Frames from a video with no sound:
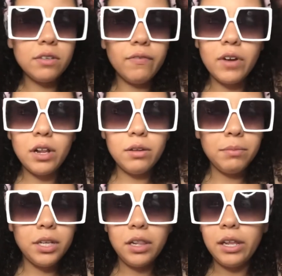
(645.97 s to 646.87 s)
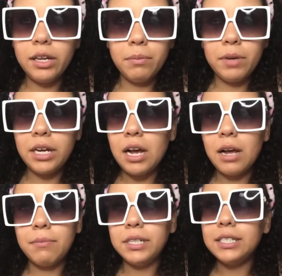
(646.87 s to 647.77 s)
follow me, like my
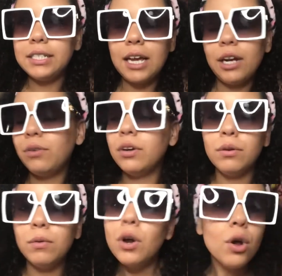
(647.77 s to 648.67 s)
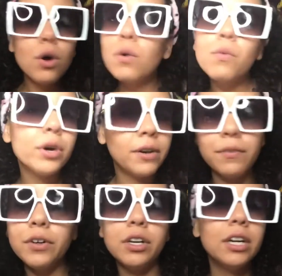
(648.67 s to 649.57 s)
comments. I don't know,
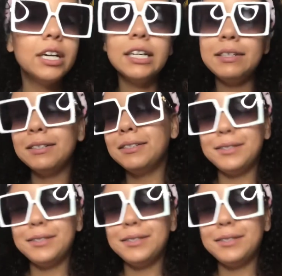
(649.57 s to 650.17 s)
whatever it is the